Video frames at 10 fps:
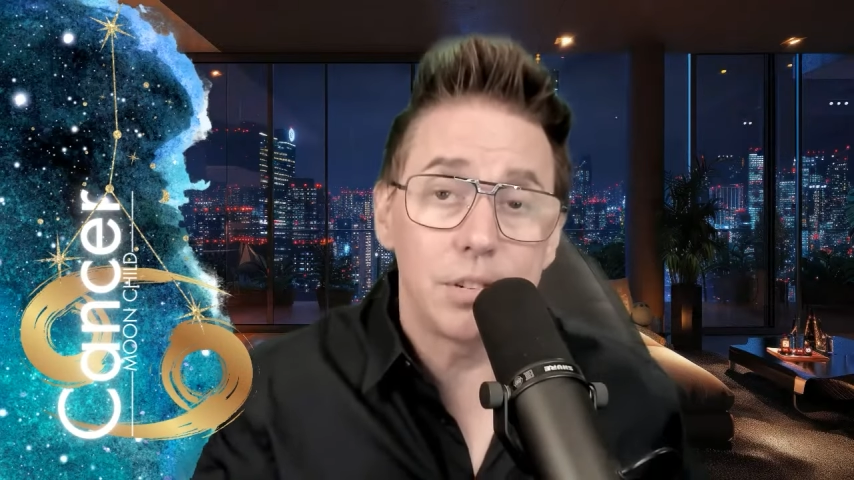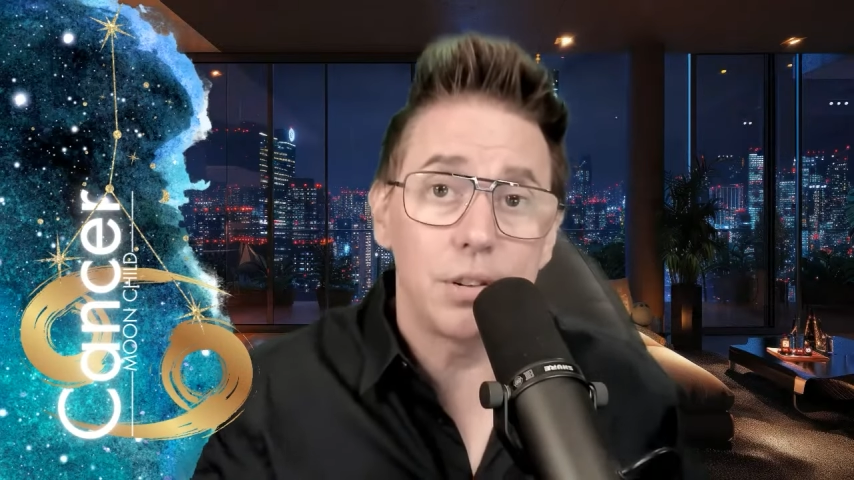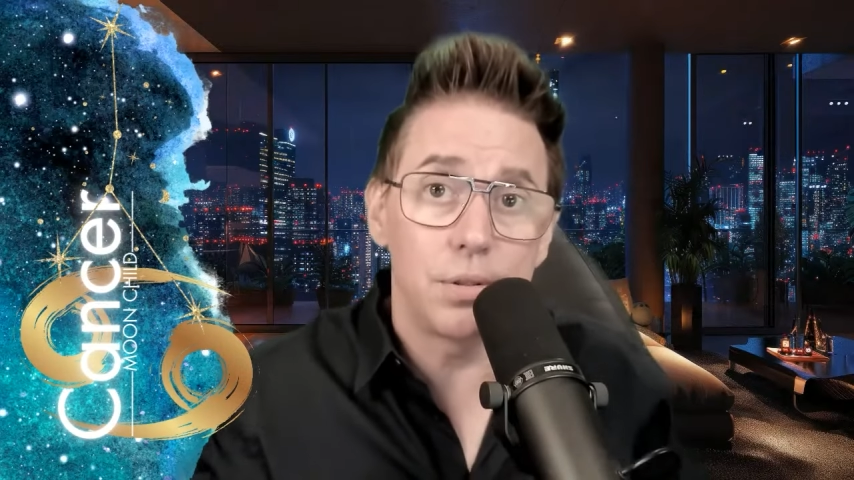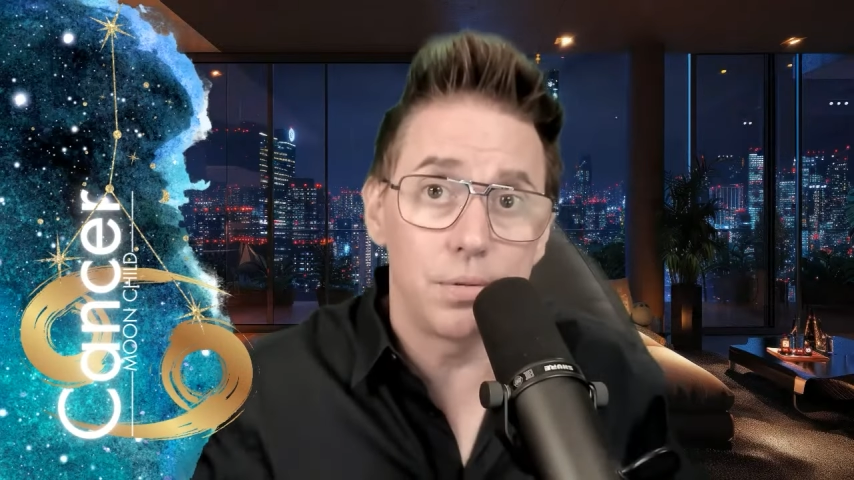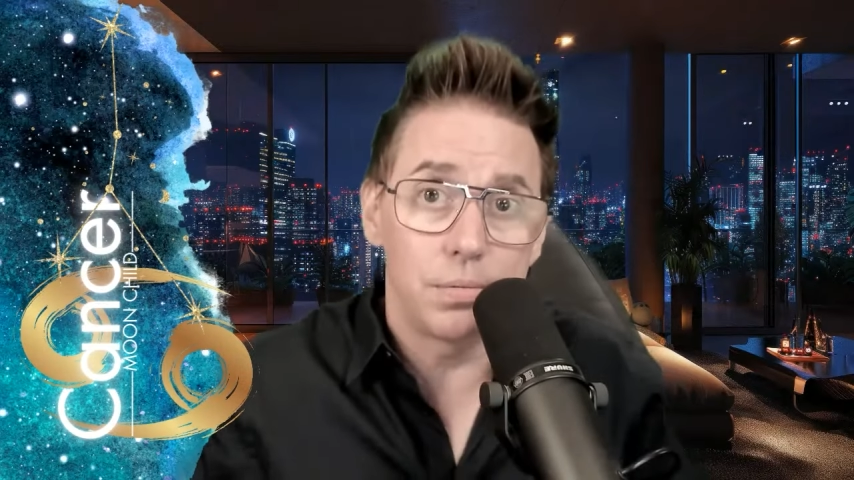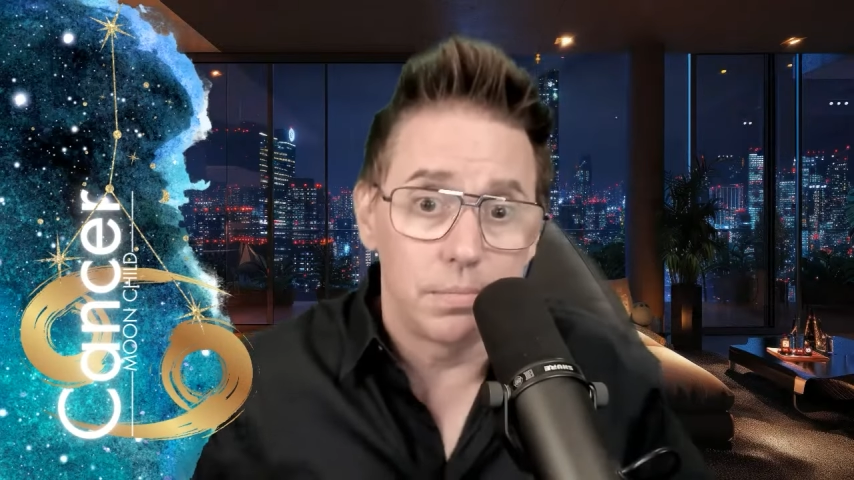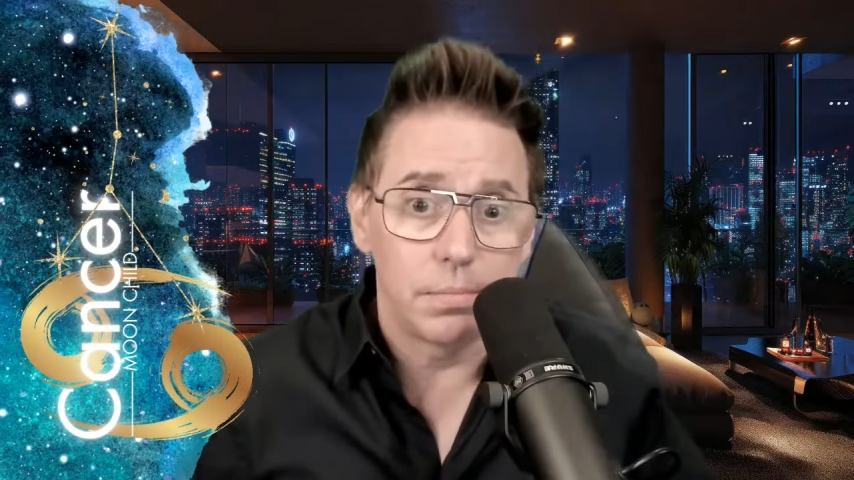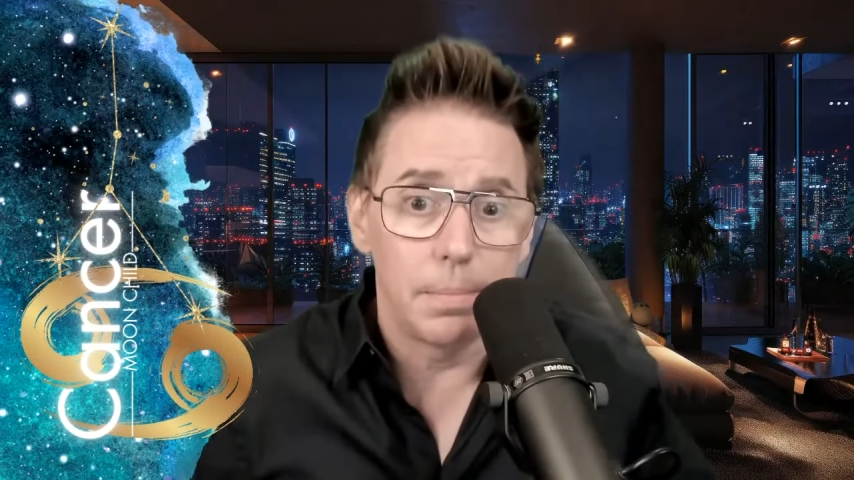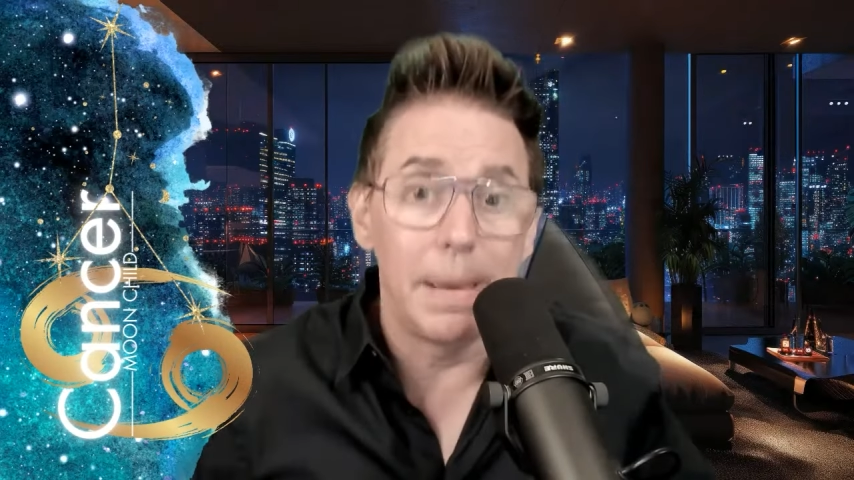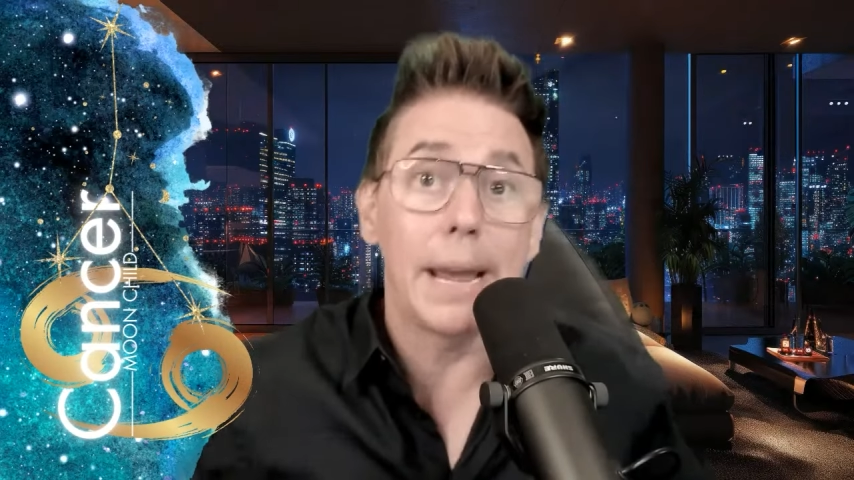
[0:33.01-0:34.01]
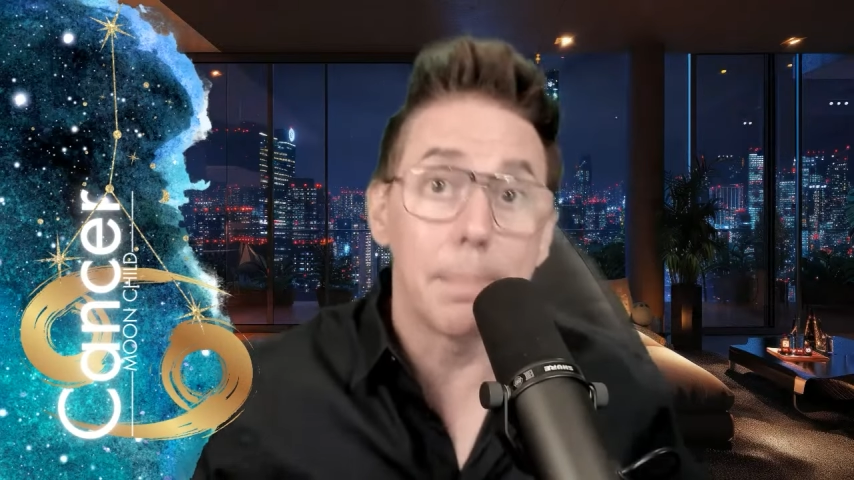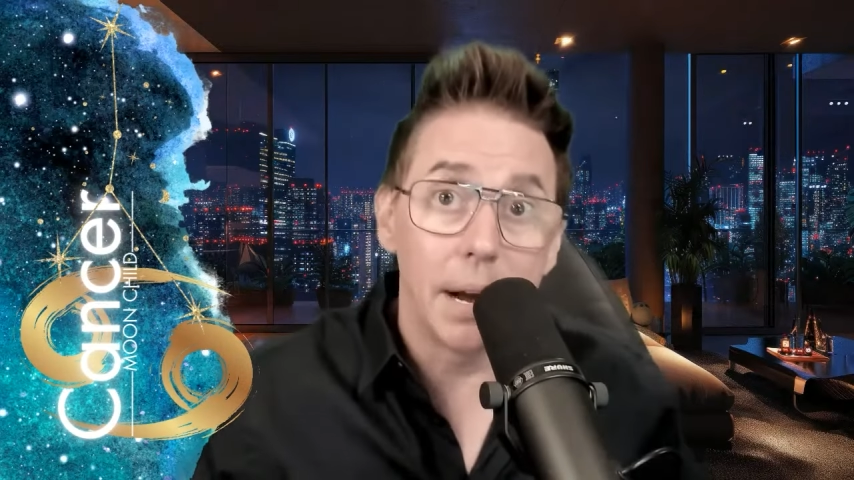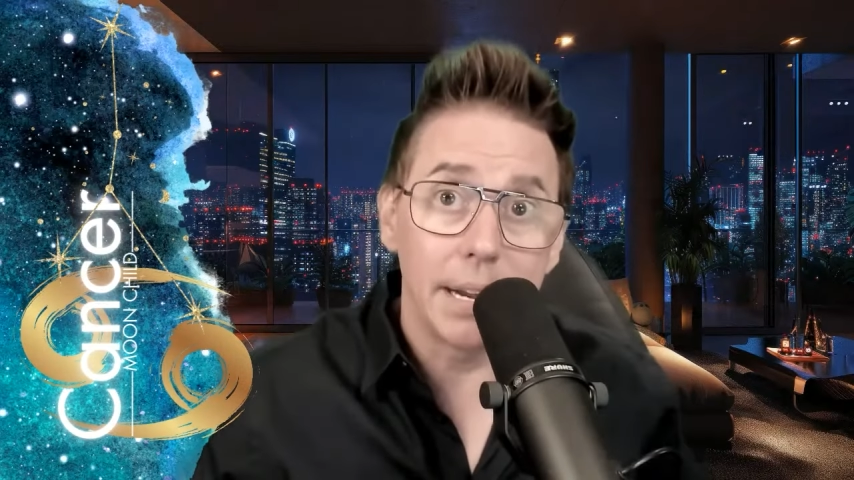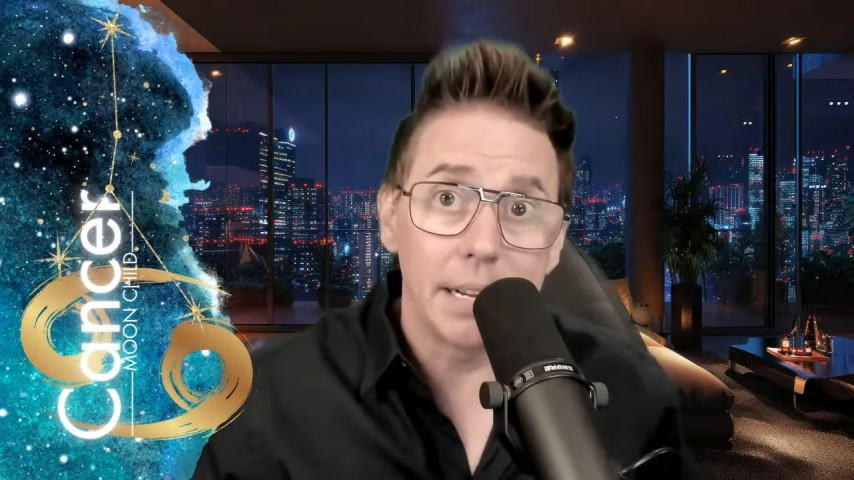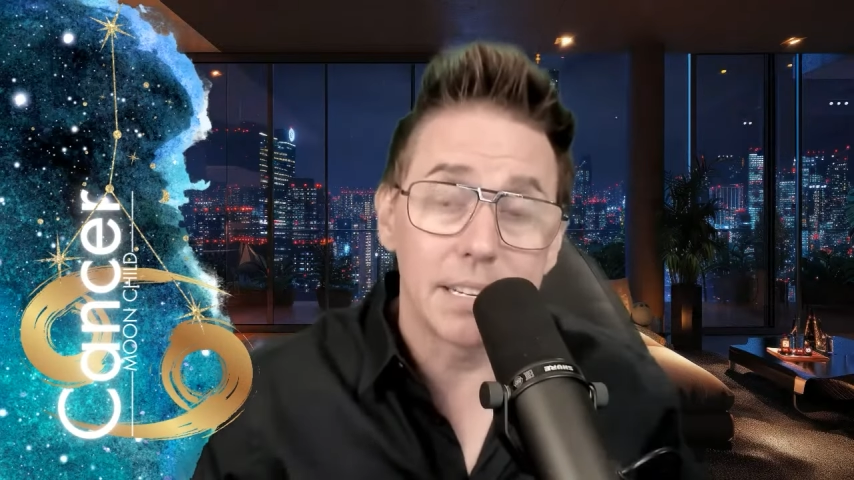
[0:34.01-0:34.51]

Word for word: to make money.